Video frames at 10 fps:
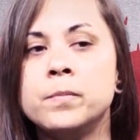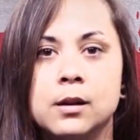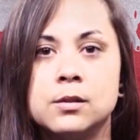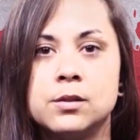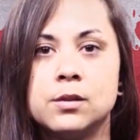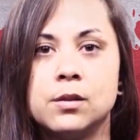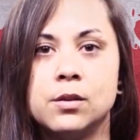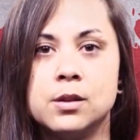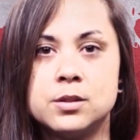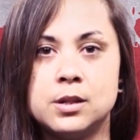it's
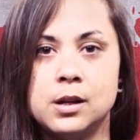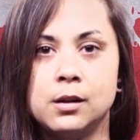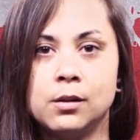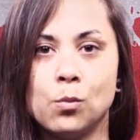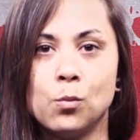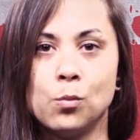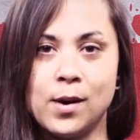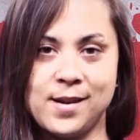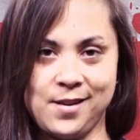this scene right